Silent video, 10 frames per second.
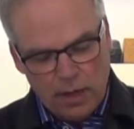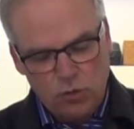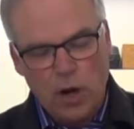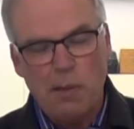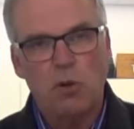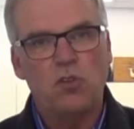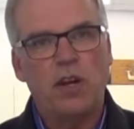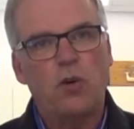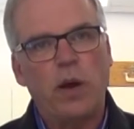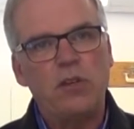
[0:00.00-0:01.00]

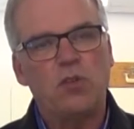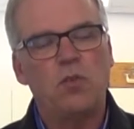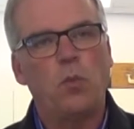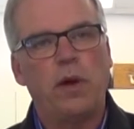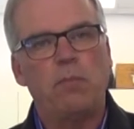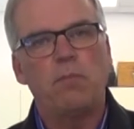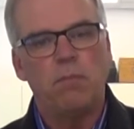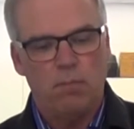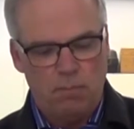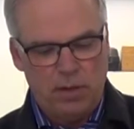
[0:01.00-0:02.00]
tribogeneration when
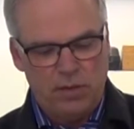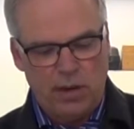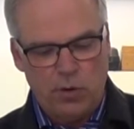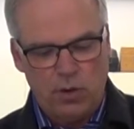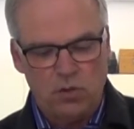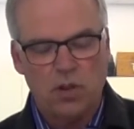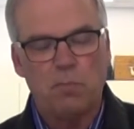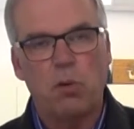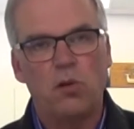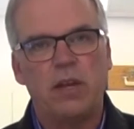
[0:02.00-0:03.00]
materials are
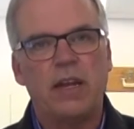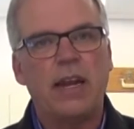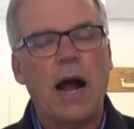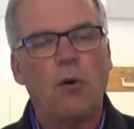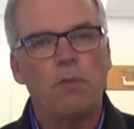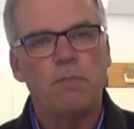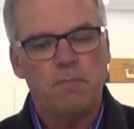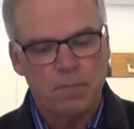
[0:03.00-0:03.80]
pulled in and out.